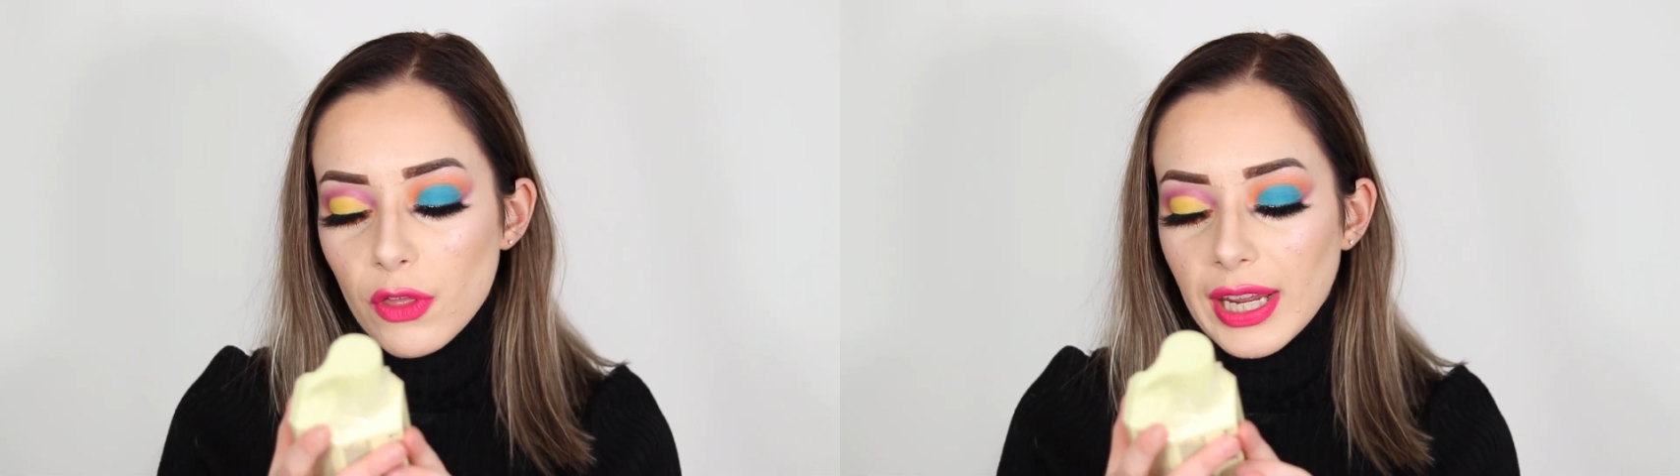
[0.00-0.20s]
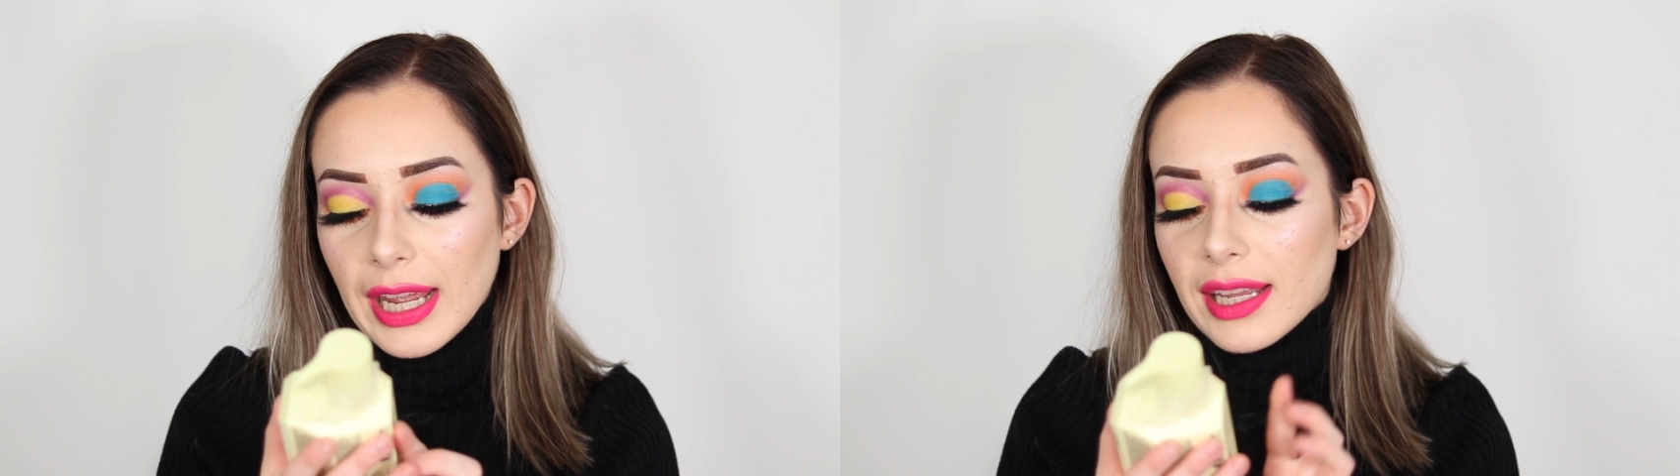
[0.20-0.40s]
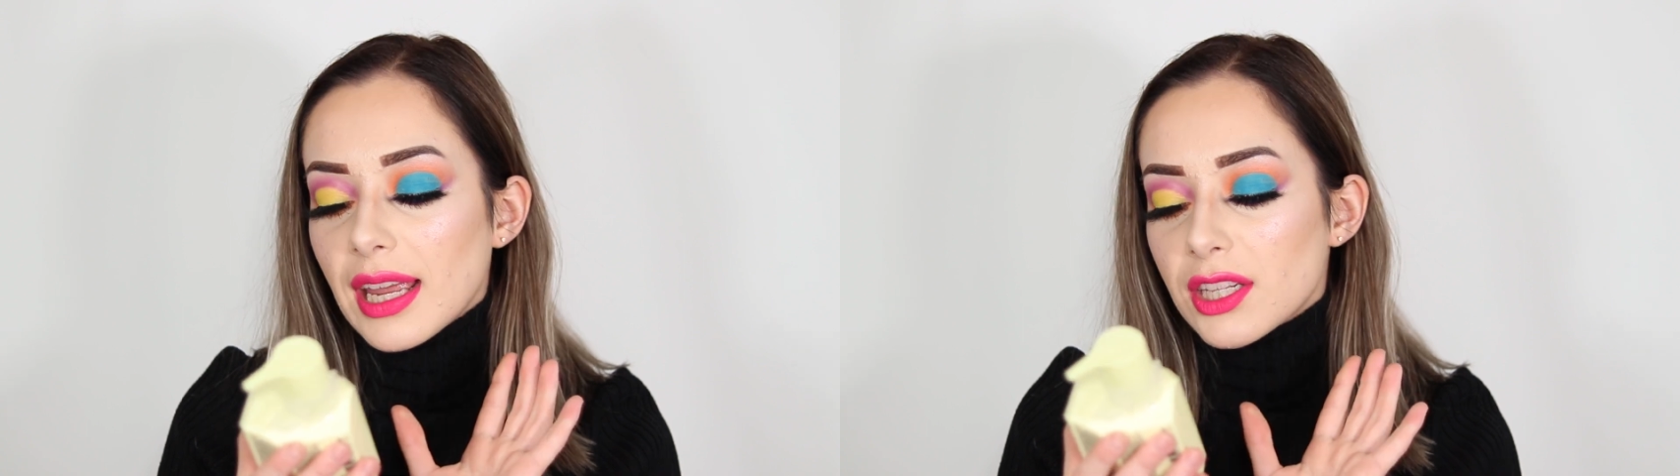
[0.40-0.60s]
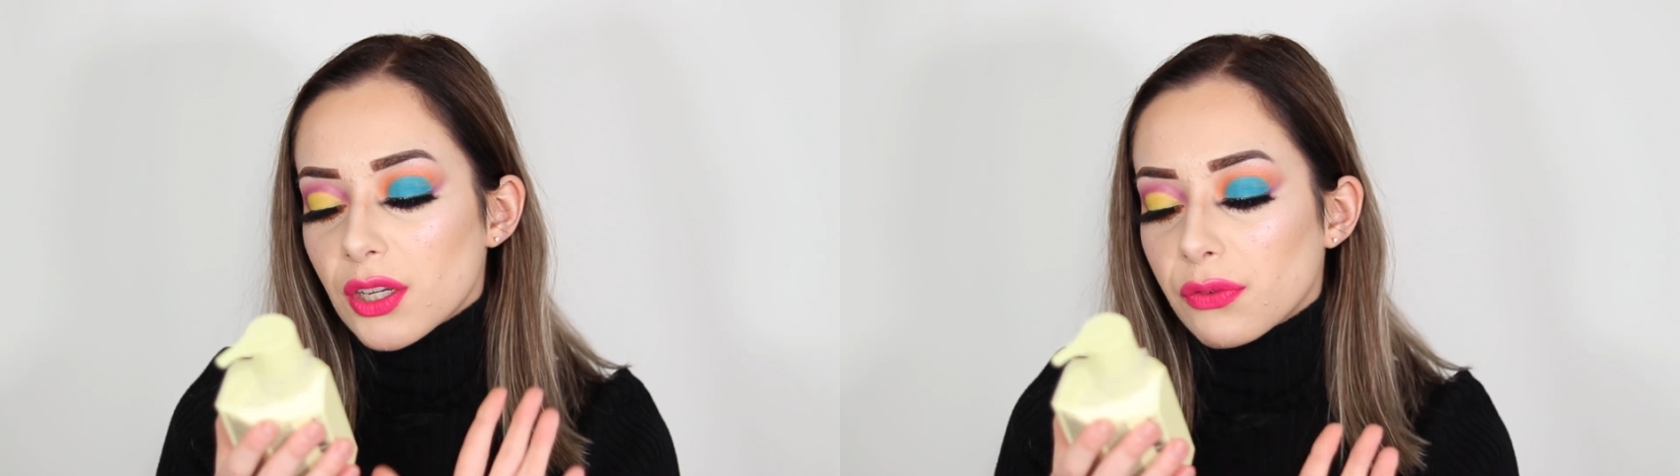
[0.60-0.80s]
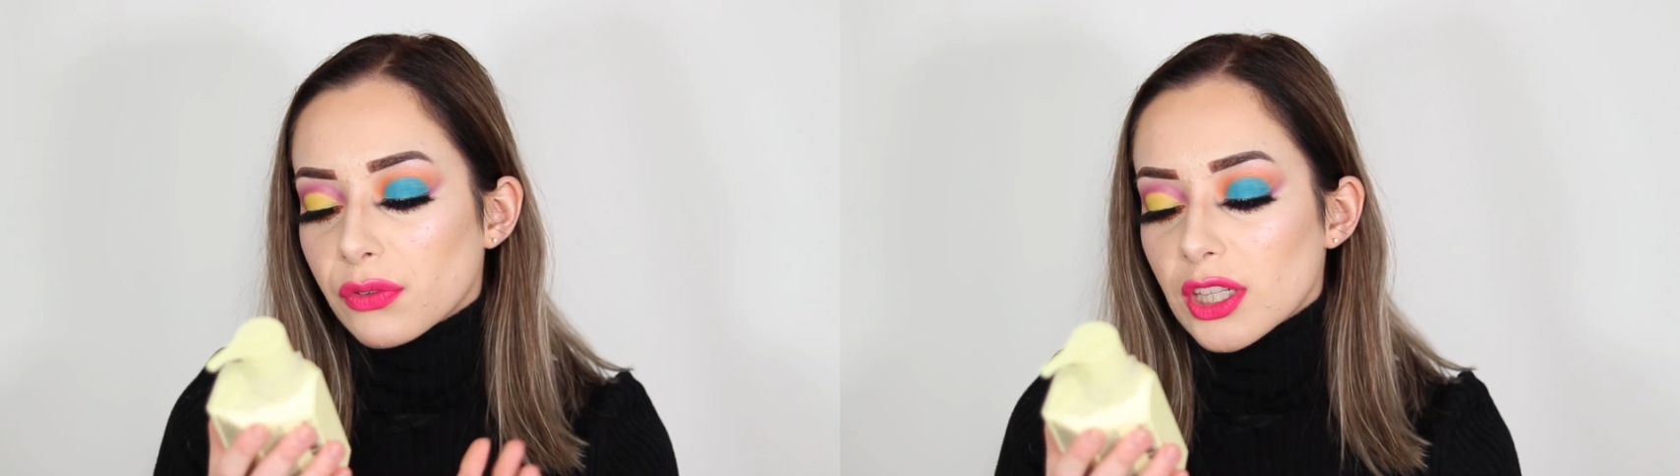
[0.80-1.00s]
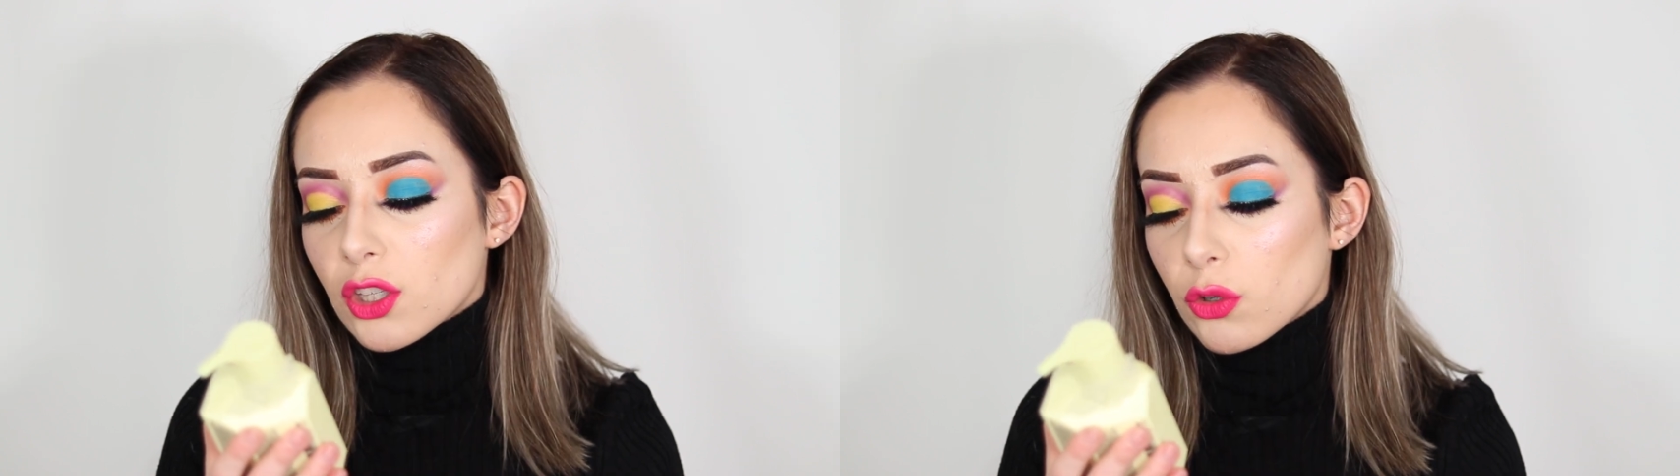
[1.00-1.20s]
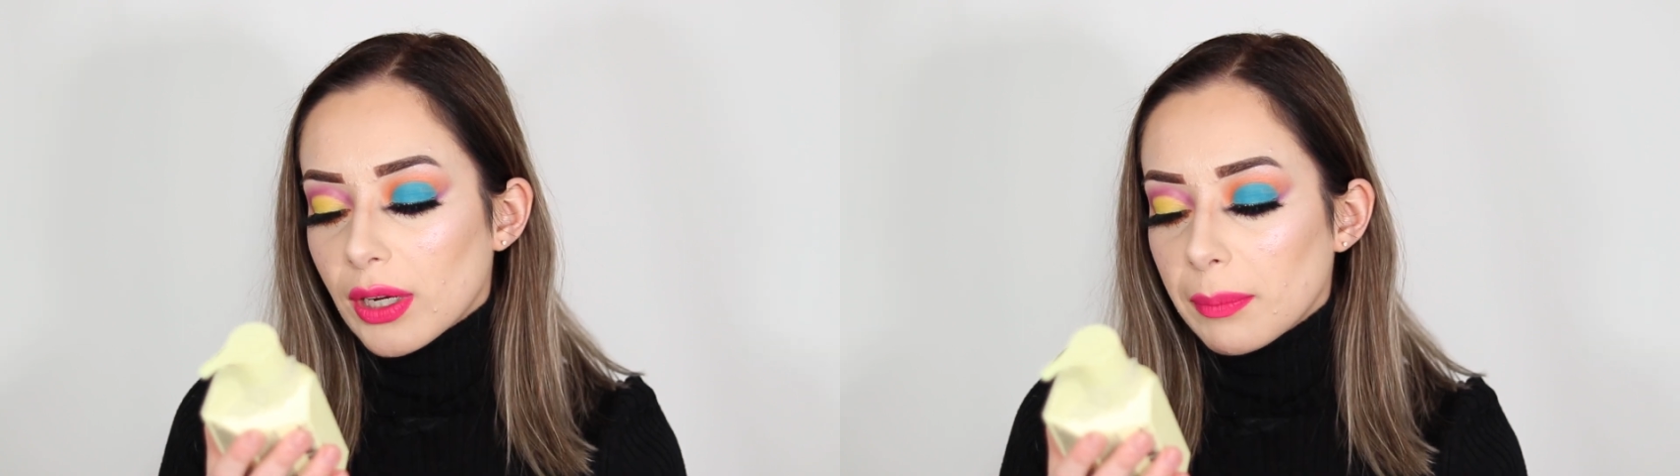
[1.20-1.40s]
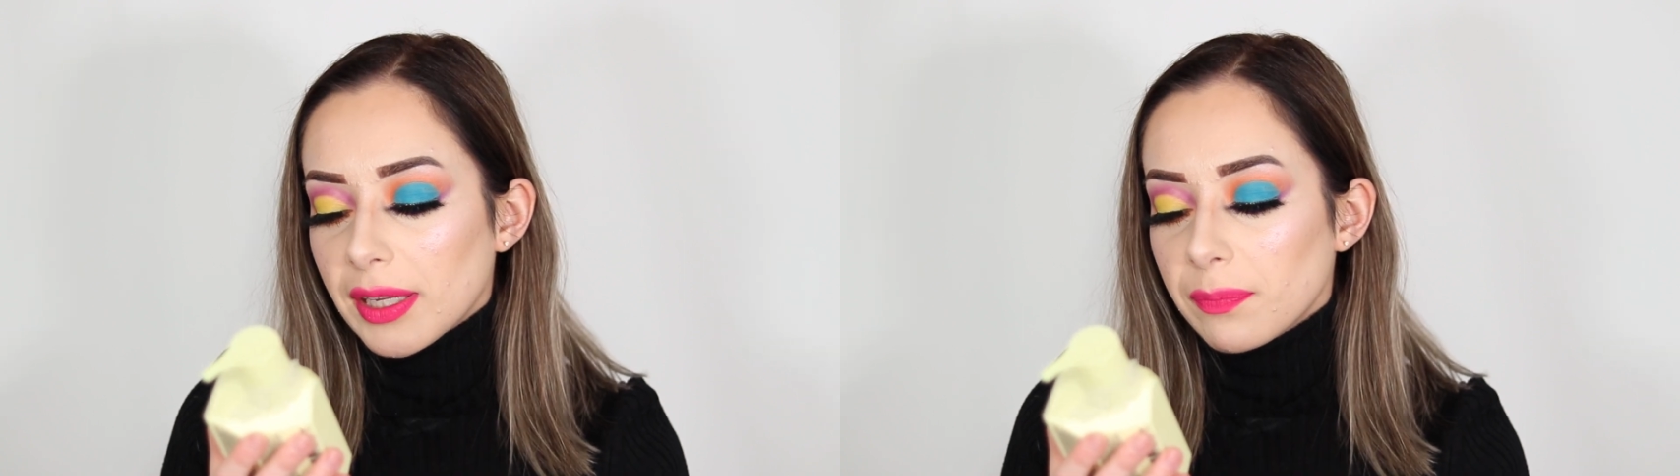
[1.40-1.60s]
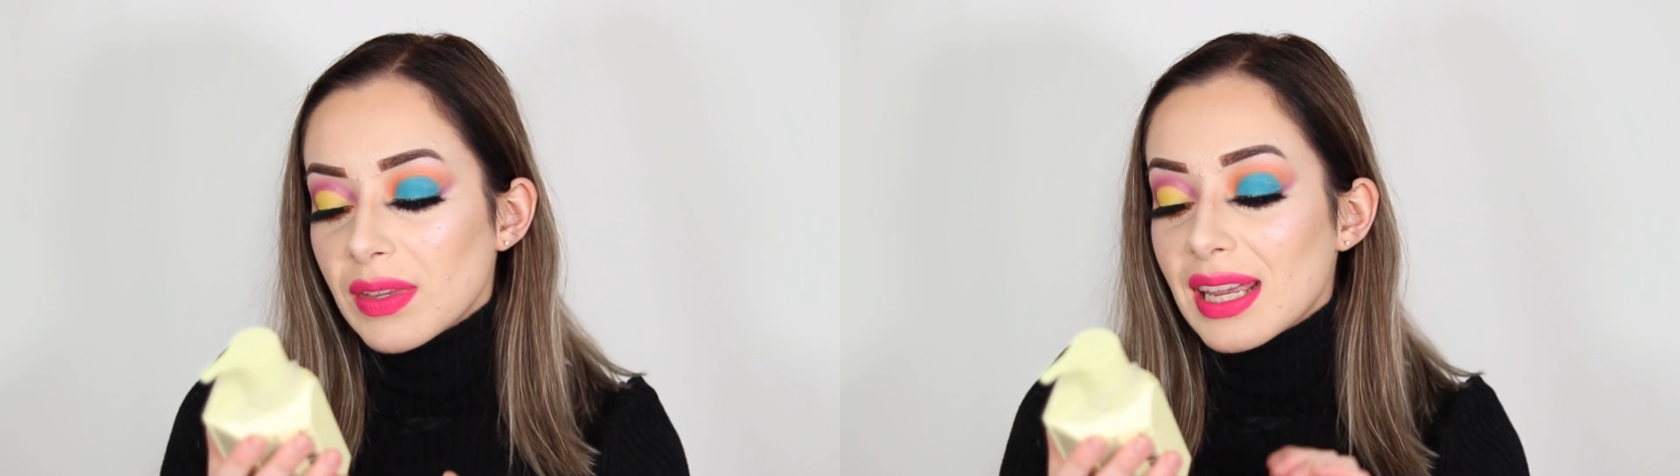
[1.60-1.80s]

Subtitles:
Again Anti-Freeze Treatment